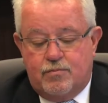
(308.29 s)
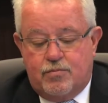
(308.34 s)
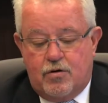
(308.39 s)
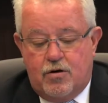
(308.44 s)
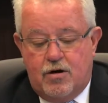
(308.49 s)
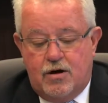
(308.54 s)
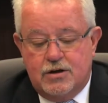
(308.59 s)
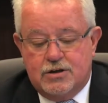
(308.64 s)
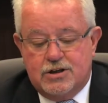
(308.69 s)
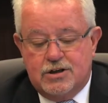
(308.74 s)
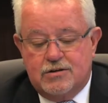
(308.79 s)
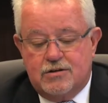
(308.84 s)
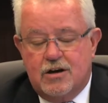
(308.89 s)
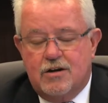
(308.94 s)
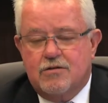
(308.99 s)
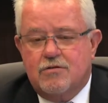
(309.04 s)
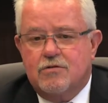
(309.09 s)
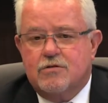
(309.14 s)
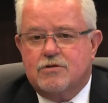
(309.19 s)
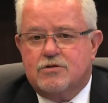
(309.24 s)
project.
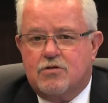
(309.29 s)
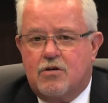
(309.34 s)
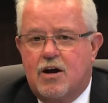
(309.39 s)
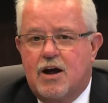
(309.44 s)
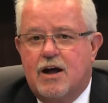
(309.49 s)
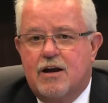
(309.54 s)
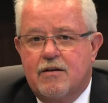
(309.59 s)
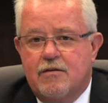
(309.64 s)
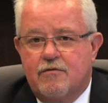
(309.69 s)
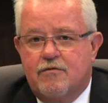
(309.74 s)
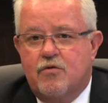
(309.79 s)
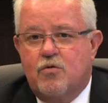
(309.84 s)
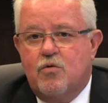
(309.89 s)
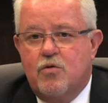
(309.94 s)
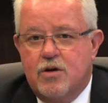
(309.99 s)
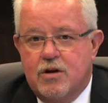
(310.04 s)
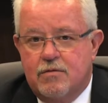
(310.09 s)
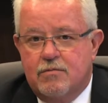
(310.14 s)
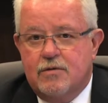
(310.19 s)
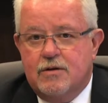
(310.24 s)
They're going to try to
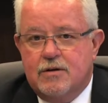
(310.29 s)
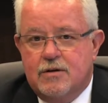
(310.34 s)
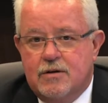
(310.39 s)
avoid,